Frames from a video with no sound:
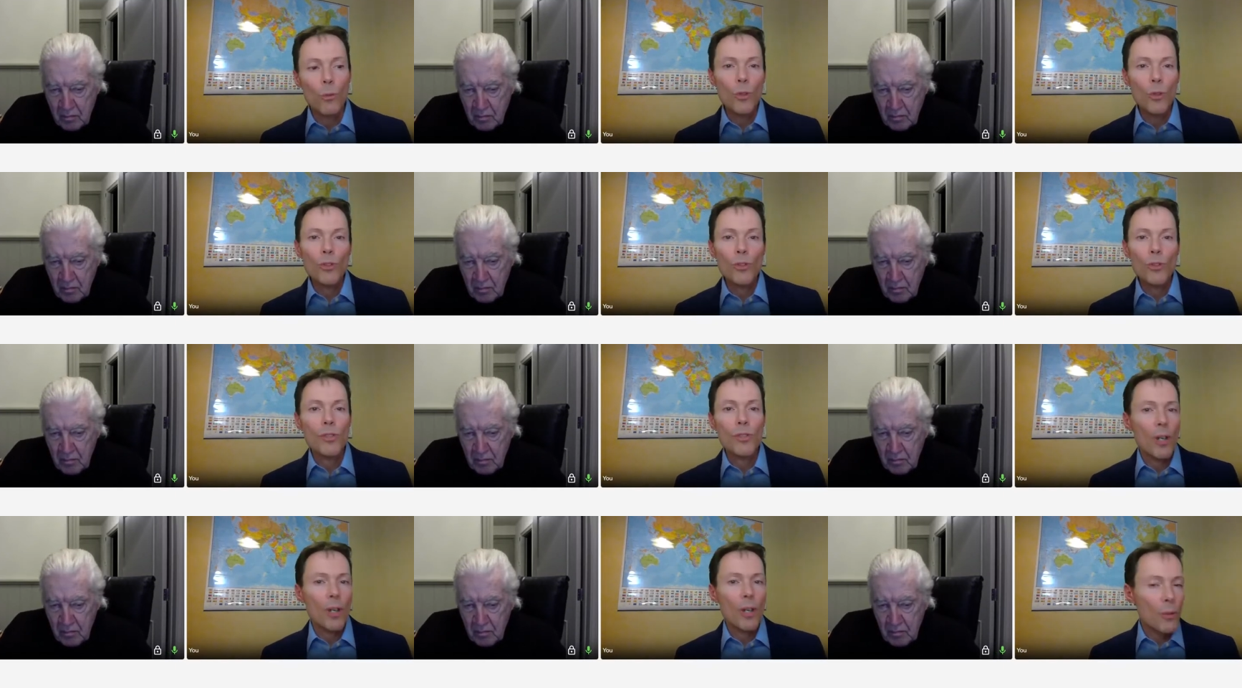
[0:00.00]

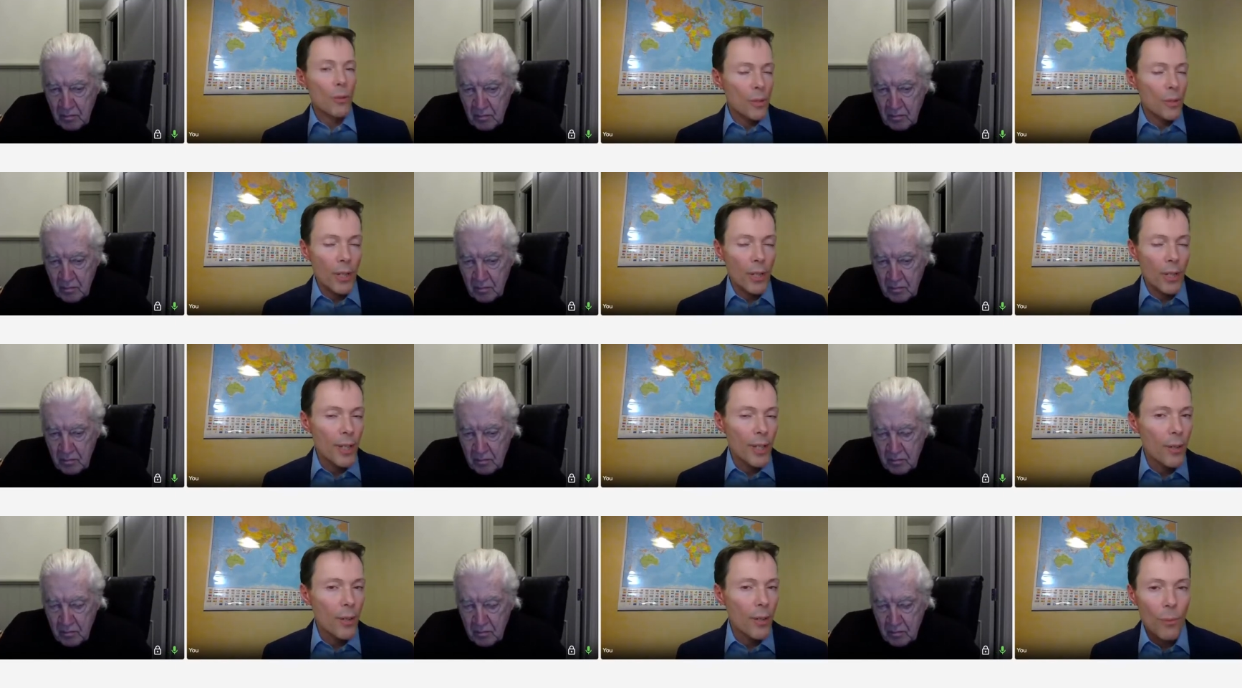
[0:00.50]
Speaker 1: What's the
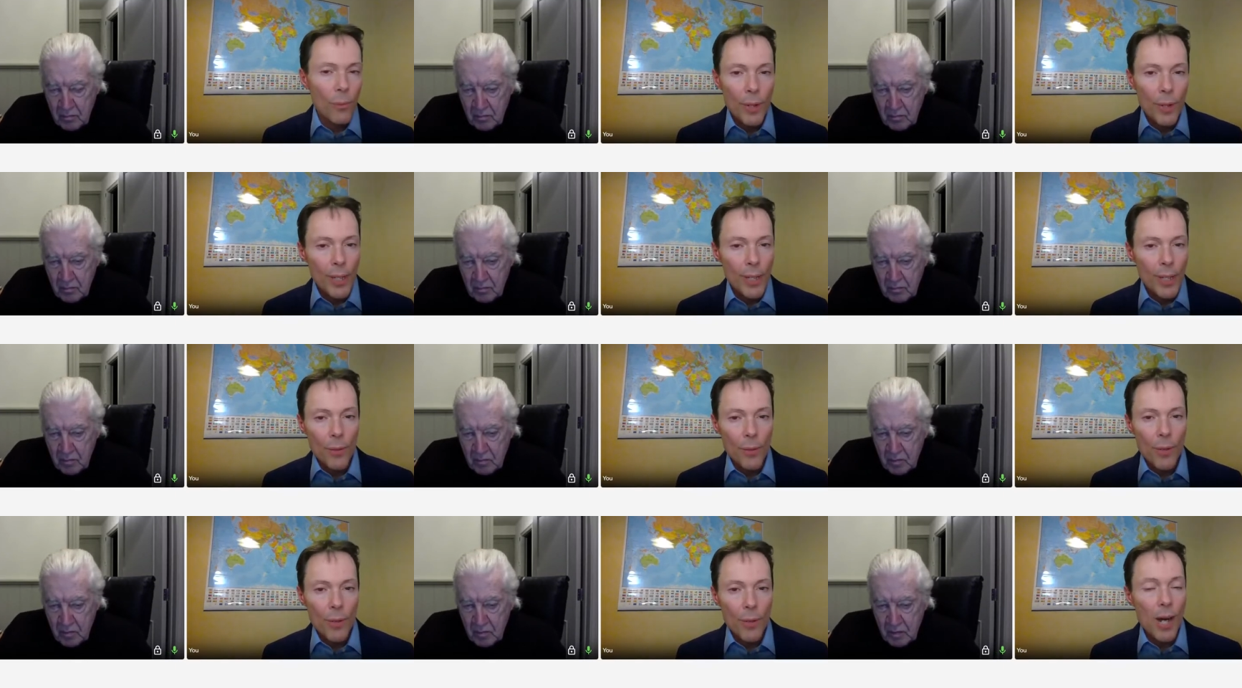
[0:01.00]
culture like
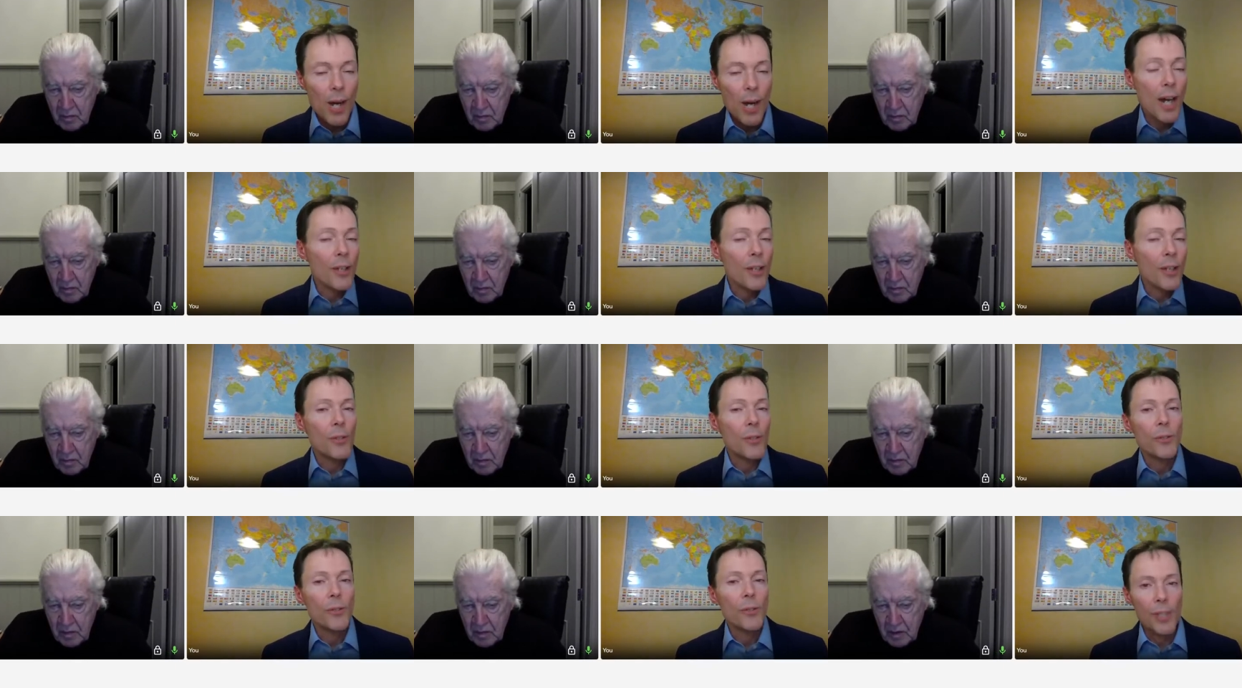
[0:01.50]
where you are?
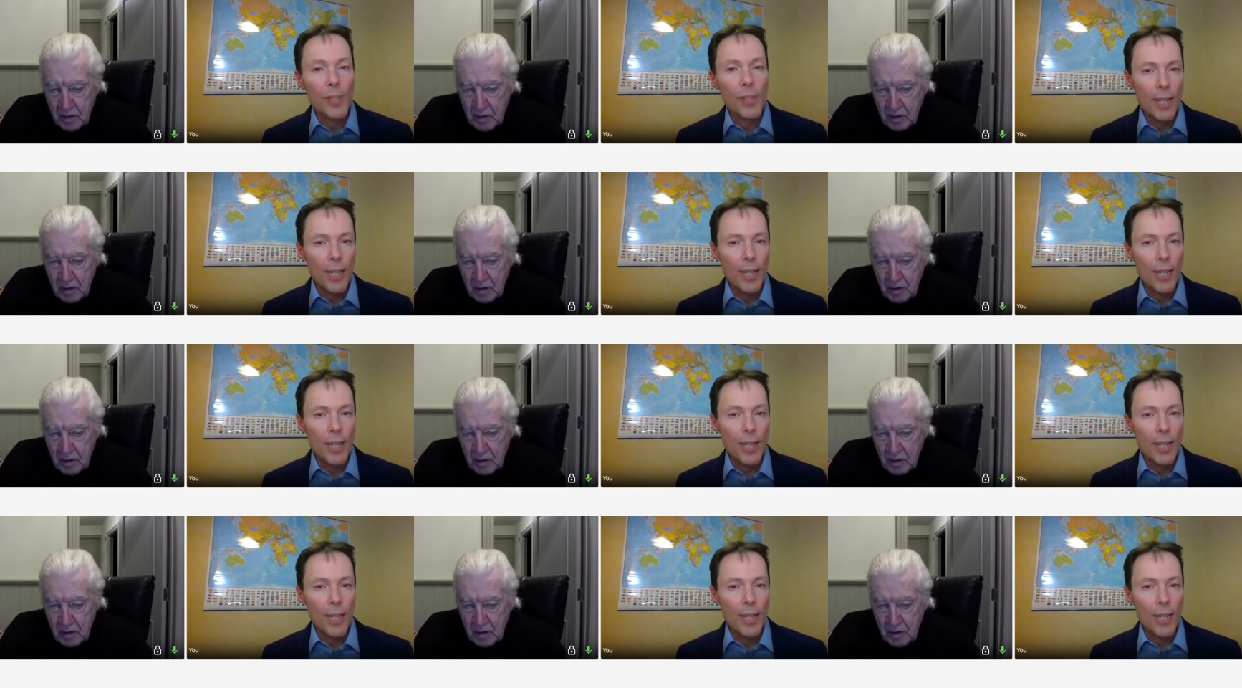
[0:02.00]
Are you